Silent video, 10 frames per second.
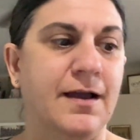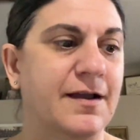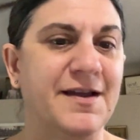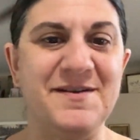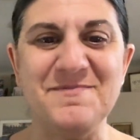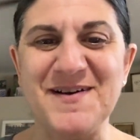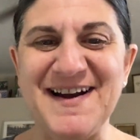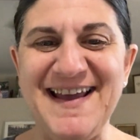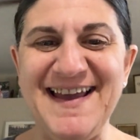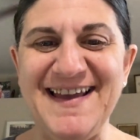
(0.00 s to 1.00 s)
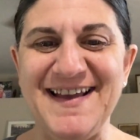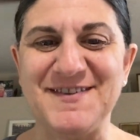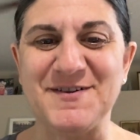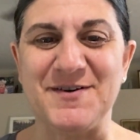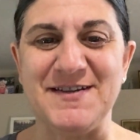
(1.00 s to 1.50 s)
Good morning,
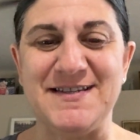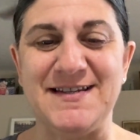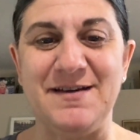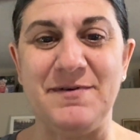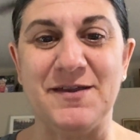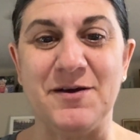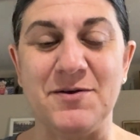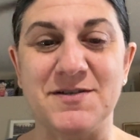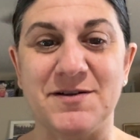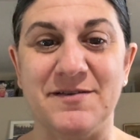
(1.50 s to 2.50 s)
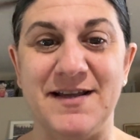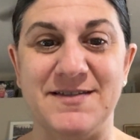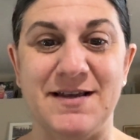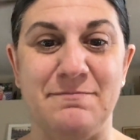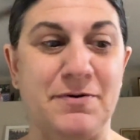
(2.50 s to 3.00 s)
it's Christy with
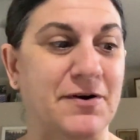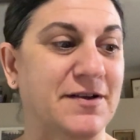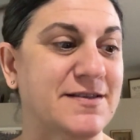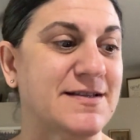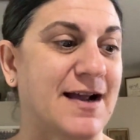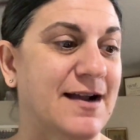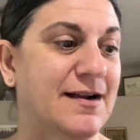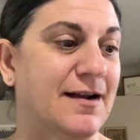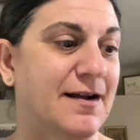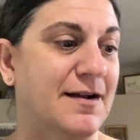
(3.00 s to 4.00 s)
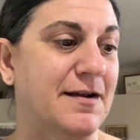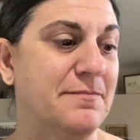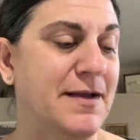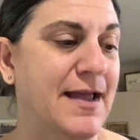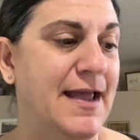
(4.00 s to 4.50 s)
CrystalKnitsandPearls.com,